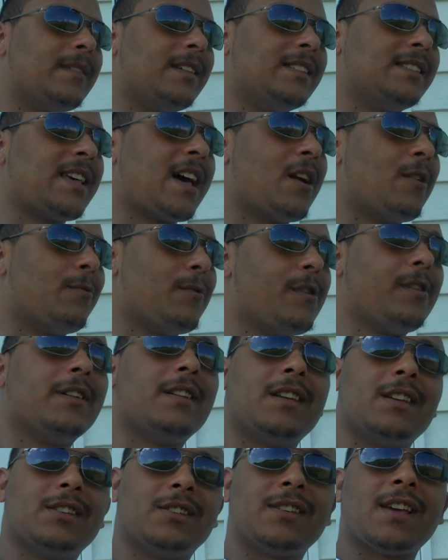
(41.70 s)
He's got a really
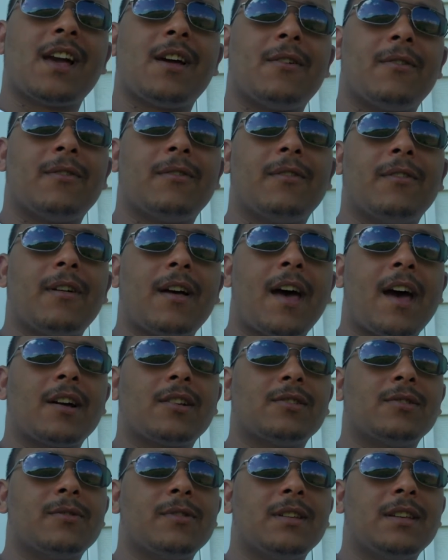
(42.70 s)
neat channel,
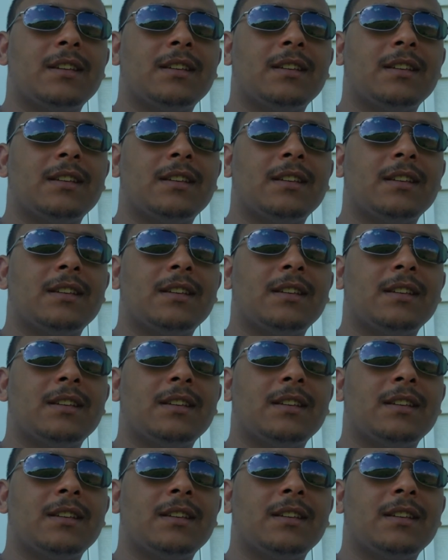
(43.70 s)
actually.